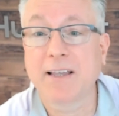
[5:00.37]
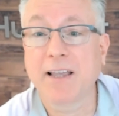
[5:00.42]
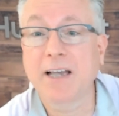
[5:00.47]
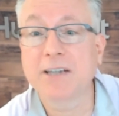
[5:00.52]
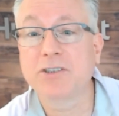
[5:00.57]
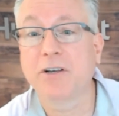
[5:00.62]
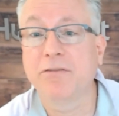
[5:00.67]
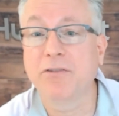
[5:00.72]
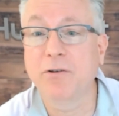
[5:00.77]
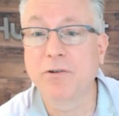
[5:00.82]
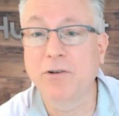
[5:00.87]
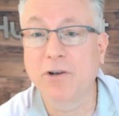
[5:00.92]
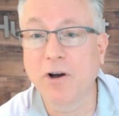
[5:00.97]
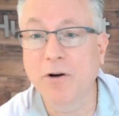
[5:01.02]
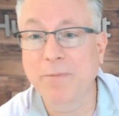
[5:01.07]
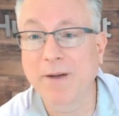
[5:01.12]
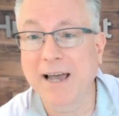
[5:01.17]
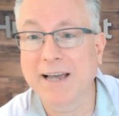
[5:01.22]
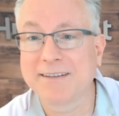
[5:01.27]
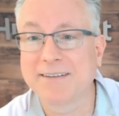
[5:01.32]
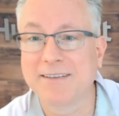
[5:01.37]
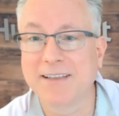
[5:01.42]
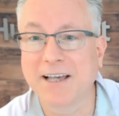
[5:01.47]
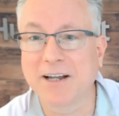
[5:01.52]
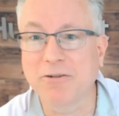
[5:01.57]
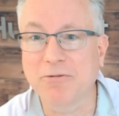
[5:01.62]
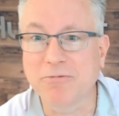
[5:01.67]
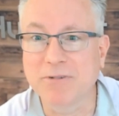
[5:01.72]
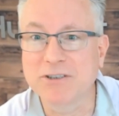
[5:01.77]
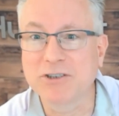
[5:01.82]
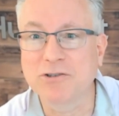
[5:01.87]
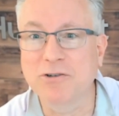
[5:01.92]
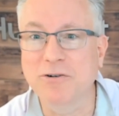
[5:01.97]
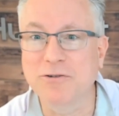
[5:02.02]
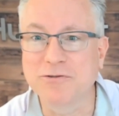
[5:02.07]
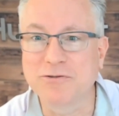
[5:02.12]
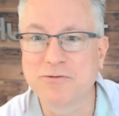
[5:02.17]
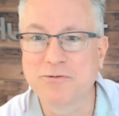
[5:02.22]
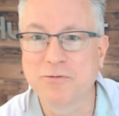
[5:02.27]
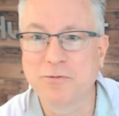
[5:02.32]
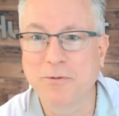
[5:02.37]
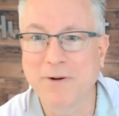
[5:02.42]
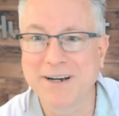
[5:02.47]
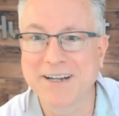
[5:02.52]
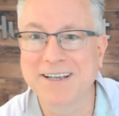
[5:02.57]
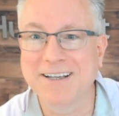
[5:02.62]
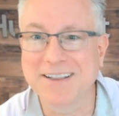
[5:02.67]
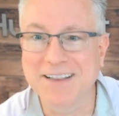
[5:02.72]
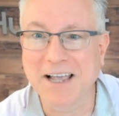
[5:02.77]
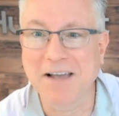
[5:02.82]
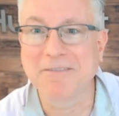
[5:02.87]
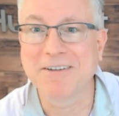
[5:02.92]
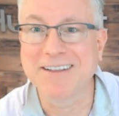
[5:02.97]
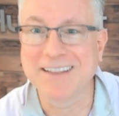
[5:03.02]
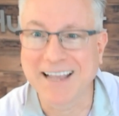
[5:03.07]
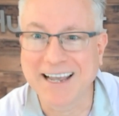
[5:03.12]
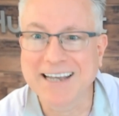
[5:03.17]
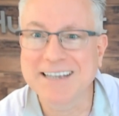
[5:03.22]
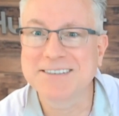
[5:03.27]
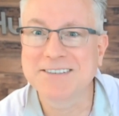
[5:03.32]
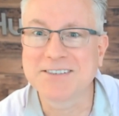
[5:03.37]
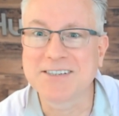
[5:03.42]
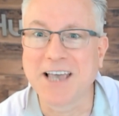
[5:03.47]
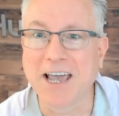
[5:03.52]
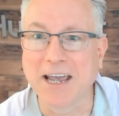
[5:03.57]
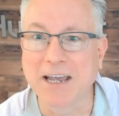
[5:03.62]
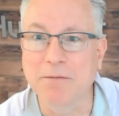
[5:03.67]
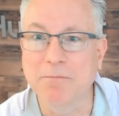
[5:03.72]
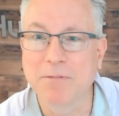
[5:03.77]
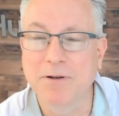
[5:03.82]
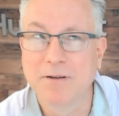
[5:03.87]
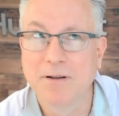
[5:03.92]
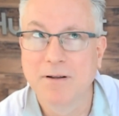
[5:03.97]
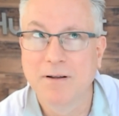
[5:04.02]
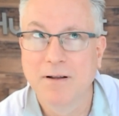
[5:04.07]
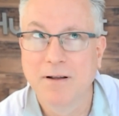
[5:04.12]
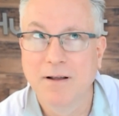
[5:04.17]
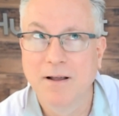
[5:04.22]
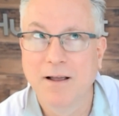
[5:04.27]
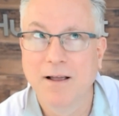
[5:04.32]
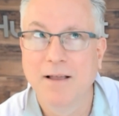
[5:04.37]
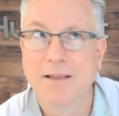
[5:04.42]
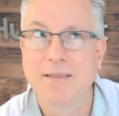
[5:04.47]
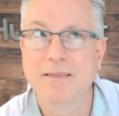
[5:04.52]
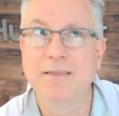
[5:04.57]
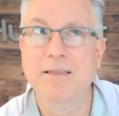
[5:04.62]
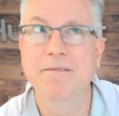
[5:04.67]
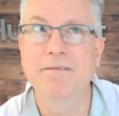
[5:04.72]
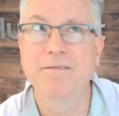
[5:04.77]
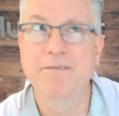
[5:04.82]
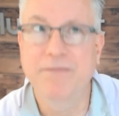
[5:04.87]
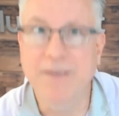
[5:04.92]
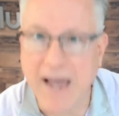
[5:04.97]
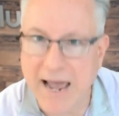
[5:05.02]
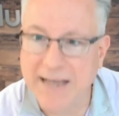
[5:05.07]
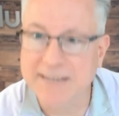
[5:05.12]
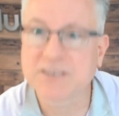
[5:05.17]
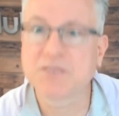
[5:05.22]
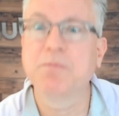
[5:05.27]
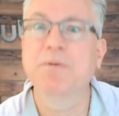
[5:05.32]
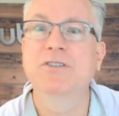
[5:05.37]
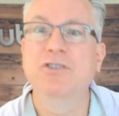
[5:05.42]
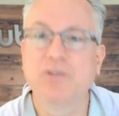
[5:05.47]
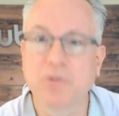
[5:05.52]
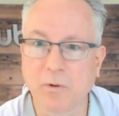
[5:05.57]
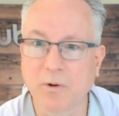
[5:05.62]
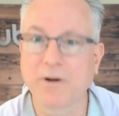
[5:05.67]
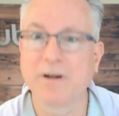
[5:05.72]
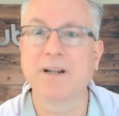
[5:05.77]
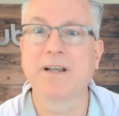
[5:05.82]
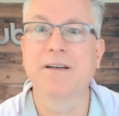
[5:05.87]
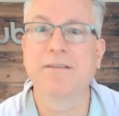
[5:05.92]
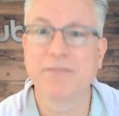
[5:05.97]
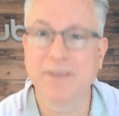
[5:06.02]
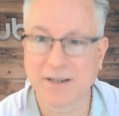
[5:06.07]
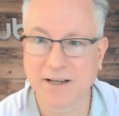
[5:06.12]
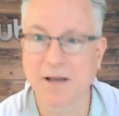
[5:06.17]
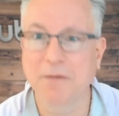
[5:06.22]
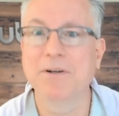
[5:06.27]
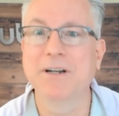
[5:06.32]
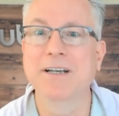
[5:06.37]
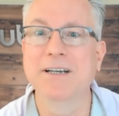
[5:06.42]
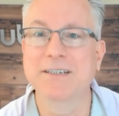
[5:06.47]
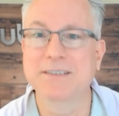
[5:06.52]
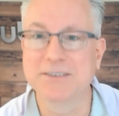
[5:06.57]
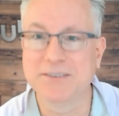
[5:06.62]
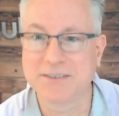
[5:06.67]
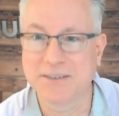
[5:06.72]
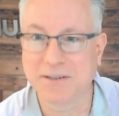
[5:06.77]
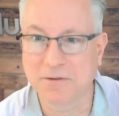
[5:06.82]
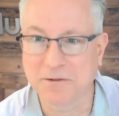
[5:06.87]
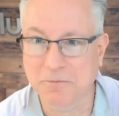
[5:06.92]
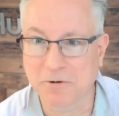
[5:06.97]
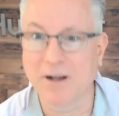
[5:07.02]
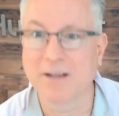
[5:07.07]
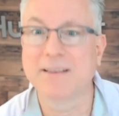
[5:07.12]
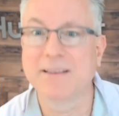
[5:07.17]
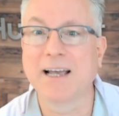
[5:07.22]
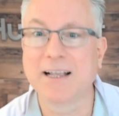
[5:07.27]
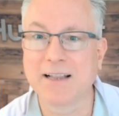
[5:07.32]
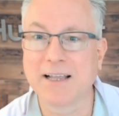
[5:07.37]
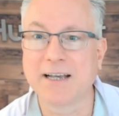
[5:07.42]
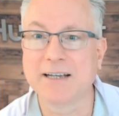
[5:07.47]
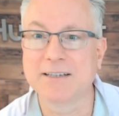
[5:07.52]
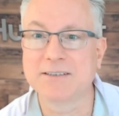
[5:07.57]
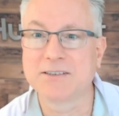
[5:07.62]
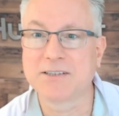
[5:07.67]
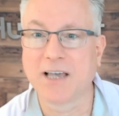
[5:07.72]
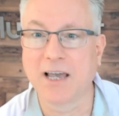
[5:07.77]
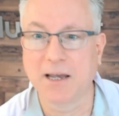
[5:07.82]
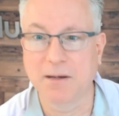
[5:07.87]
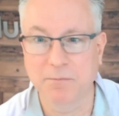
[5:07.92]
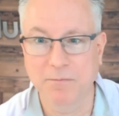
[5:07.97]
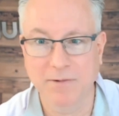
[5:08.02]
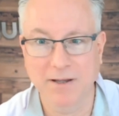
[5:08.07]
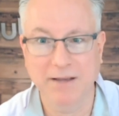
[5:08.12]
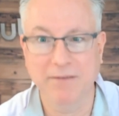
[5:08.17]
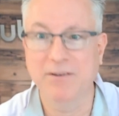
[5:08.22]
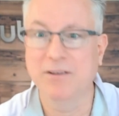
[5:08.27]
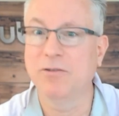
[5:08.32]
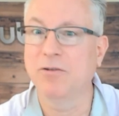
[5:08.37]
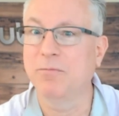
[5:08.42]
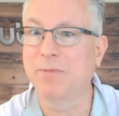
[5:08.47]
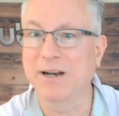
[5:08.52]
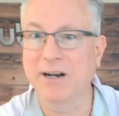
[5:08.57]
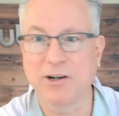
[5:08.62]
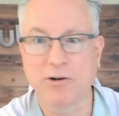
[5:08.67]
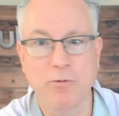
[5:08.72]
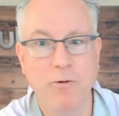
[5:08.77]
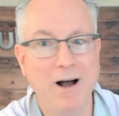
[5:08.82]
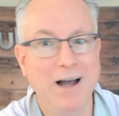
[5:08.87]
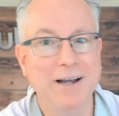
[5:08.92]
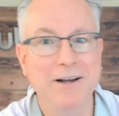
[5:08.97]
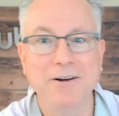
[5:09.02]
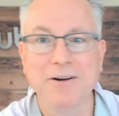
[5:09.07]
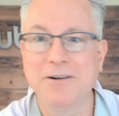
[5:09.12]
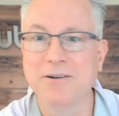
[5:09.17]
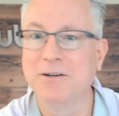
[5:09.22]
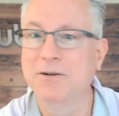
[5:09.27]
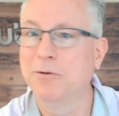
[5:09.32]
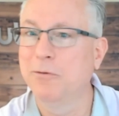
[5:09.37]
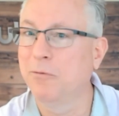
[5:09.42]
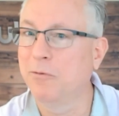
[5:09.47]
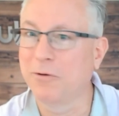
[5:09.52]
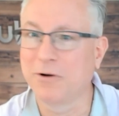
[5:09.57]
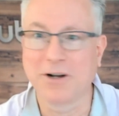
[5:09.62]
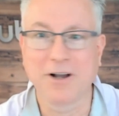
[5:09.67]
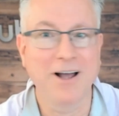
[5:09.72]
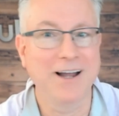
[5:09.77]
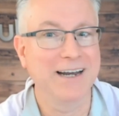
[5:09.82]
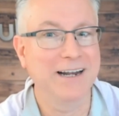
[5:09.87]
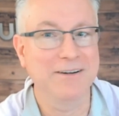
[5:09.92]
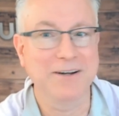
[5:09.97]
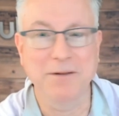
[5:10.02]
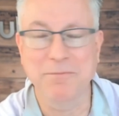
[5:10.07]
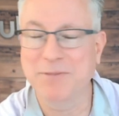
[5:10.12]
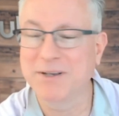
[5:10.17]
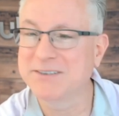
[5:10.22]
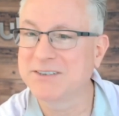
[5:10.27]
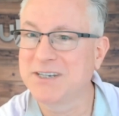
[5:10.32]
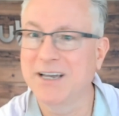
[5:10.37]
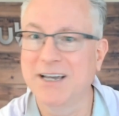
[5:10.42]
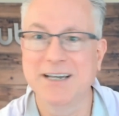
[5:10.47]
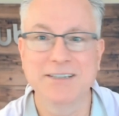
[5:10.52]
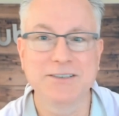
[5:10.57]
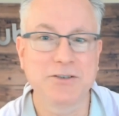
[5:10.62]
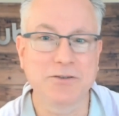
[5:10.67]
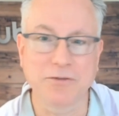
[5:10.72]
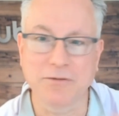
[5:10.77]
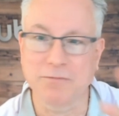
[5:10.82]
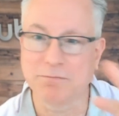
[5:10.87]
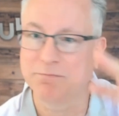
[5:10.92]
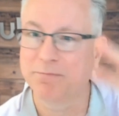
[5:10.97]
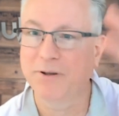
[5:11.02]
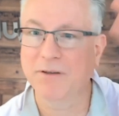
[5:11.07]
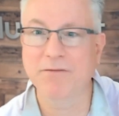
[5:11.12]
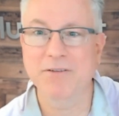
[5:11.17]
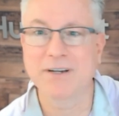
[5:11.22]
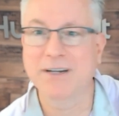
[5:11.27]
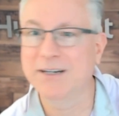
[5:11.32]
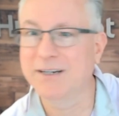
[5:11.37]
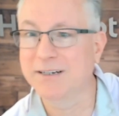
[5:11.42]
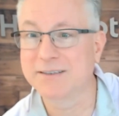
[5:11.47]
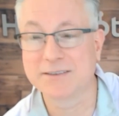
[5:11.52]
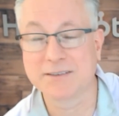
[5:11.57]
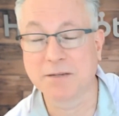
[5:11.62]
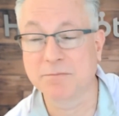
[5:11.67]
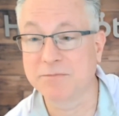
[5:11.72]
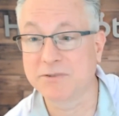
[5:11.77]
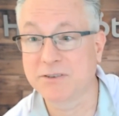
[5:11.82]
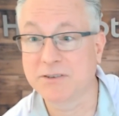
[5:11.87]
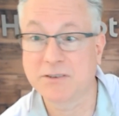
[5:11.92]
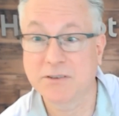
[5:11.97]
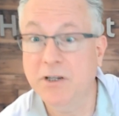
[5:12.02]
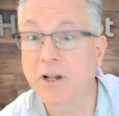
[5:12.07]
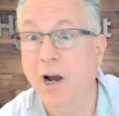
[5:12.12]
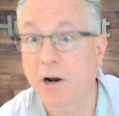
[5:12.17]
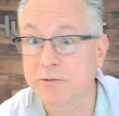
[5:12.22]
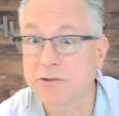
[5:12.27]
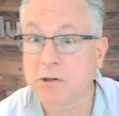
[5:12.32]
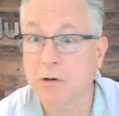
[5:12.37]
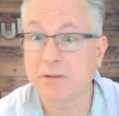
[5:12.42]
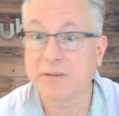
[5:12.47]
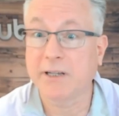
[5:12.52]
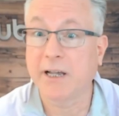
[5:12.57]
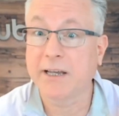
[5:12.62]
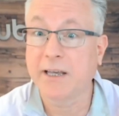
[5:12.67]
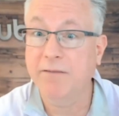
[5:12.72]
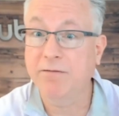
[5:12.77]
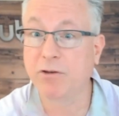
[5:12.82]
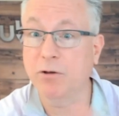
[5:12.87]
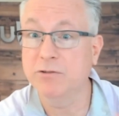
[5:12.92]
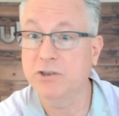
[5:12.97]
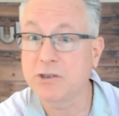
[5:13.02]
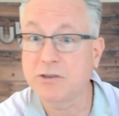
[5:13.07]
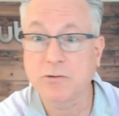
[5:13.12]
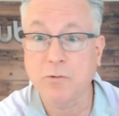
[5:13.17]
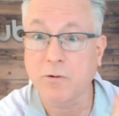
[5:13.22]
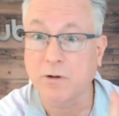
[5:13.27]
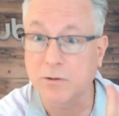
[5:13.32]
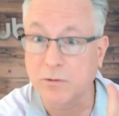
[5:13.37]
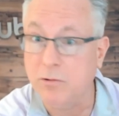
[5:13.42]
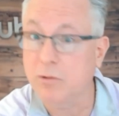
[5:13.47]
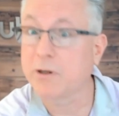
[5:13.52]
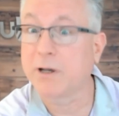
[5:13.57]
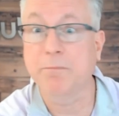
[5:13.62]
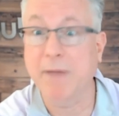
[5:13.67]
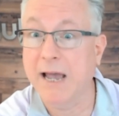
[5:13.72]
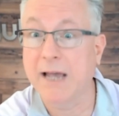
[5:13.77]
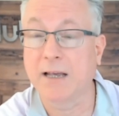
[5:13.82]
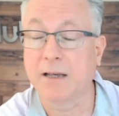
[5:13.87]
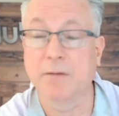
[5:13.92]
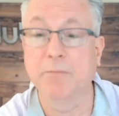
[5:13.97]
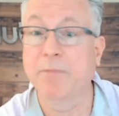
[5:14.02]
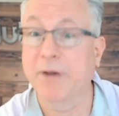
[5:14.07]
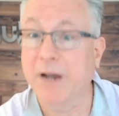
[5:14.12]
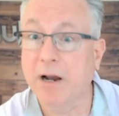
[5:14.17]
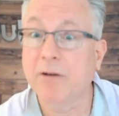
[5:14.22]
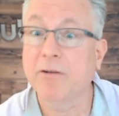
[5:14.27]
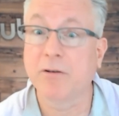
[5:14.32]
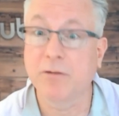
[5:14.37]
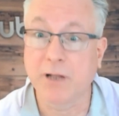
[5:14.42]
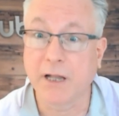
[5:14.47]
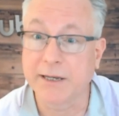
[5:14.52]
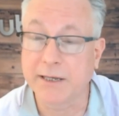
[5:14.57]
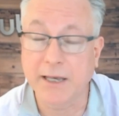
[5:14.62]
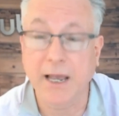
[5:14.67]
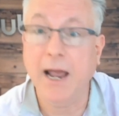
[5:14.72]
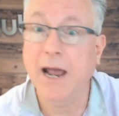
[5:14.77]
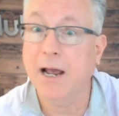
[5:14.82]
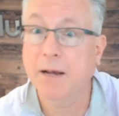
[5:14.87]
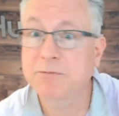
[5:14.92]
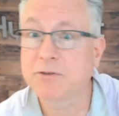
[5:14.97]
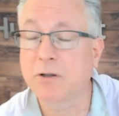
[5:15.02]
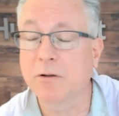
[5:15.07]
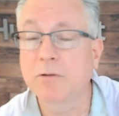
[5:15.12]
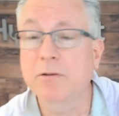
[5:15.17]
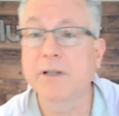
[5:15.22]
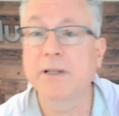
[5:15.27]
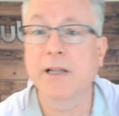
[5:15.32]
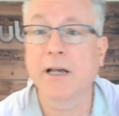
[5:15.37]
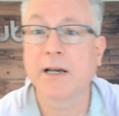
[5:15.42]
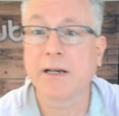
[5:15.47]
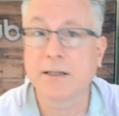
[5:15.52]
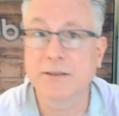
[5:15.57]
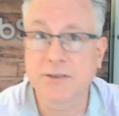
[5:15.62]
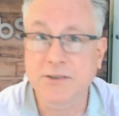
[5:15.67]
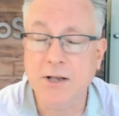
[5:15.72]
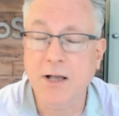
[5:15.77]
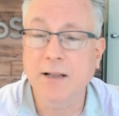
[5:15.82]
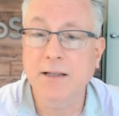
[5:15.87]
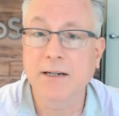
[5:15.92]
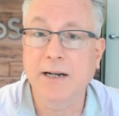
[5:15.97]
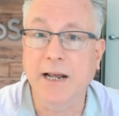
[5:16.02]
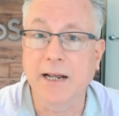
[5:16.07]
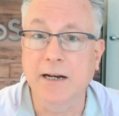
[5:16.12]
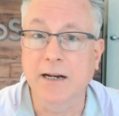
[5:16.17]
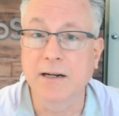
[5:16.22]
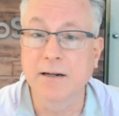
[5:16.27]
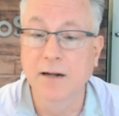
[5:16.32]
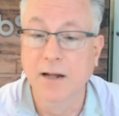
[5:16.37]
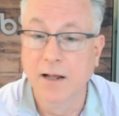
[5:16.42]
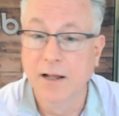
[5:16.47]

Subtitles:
actually, if you go back to that original 2011 landscape, the vast majority of the companies that were on that landscape have either been acquired or gone out of business or pivoted in some, so like if you just sort of look back and compare, you're like, yeah, absolutely, that consolidated.